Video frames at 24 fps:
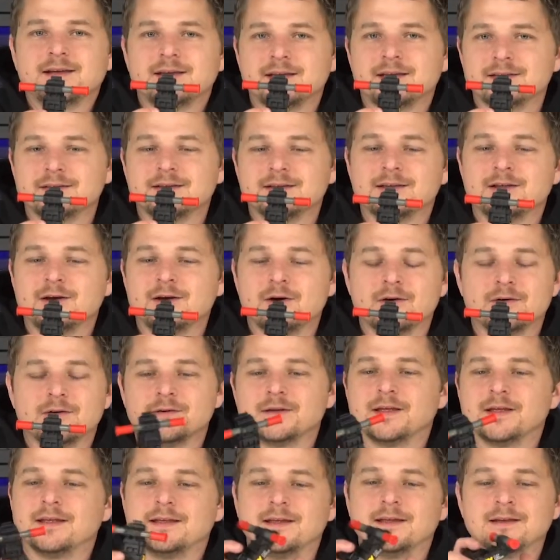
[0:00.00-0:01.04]
uh, you know,
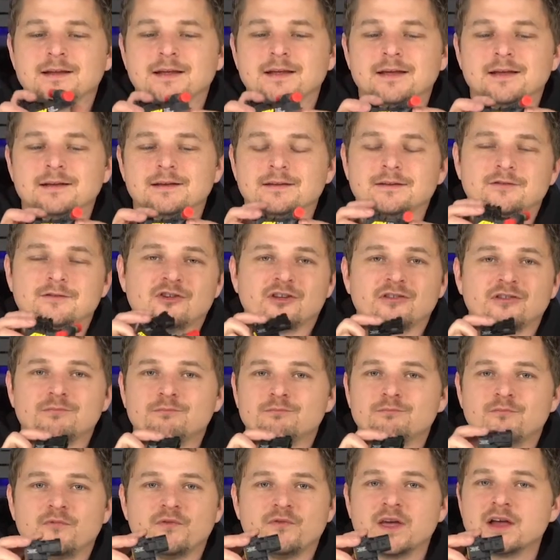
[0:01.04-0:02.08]
and it just
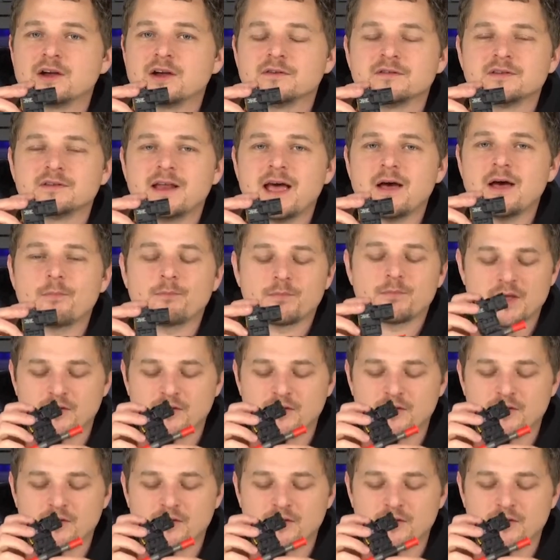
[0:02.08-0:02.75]
figures it out.